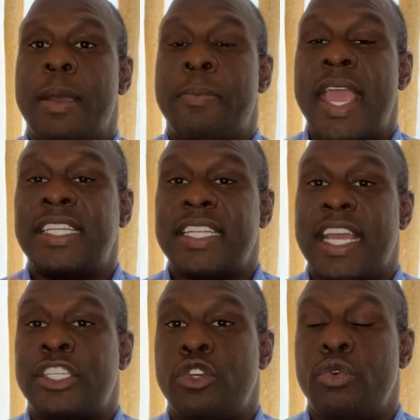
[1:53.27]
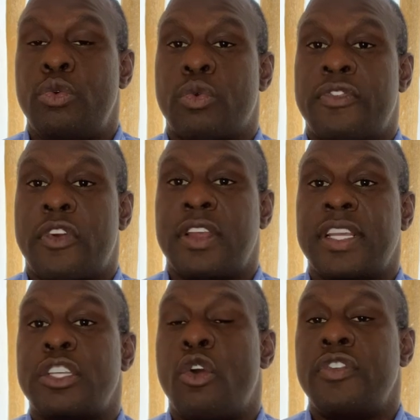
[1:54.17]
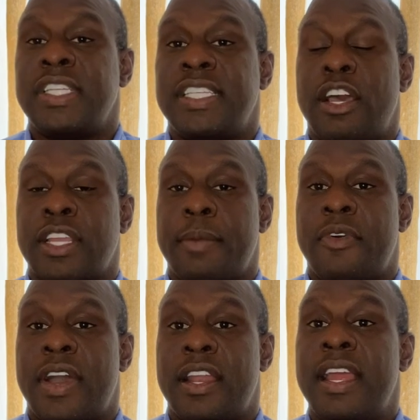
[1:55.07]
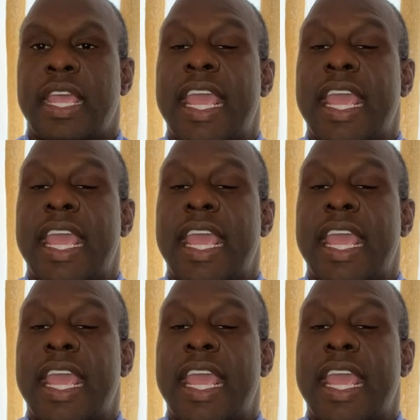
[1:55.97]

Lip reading: patient that you refer this overseas healthcare provider,